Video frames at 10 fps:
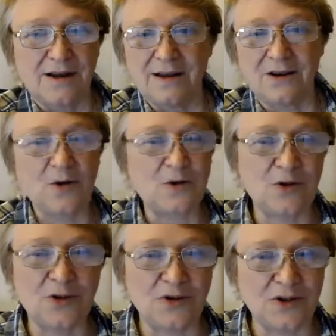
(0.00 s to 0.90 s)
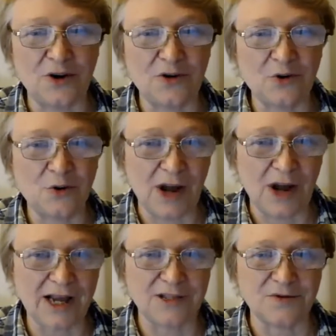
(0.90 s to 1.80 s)
don't know that there are 2
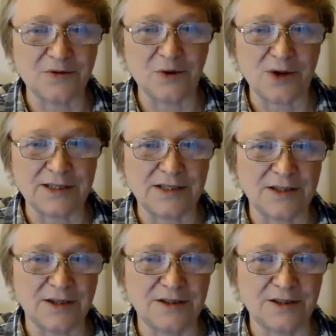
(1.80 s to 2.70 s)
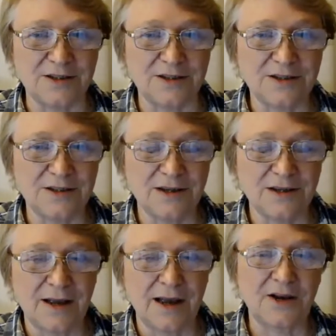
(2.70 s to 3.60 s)
kinds of US citizens,
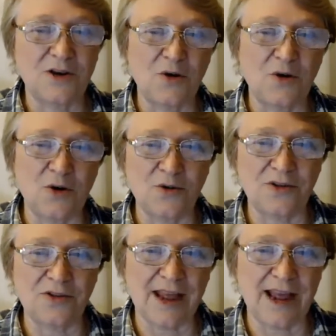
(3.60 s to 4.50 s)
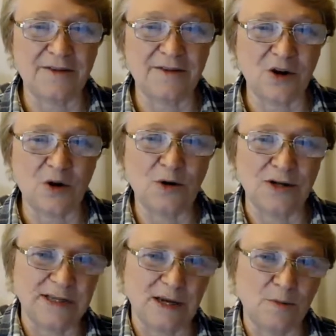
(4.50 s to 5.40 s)
and don't know that they have their own
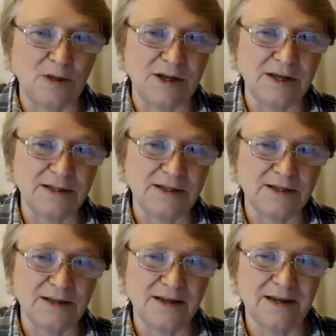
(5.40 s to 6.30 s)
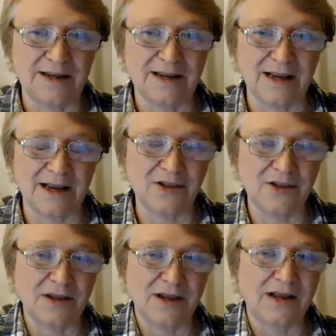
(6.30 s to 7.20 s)
assemblies
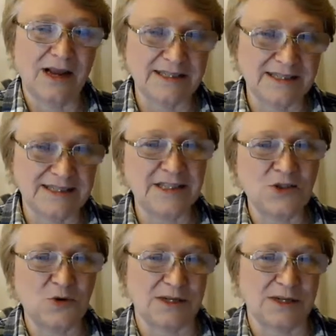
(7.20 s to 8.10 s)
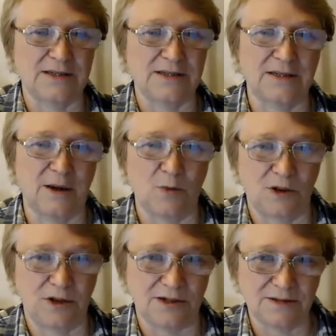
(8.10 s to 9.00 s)
and as district
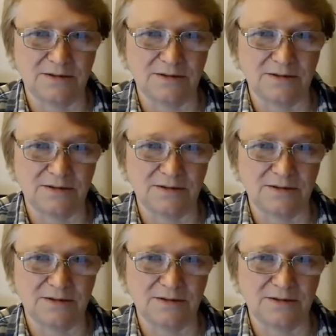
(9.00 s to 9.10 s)
assemblies.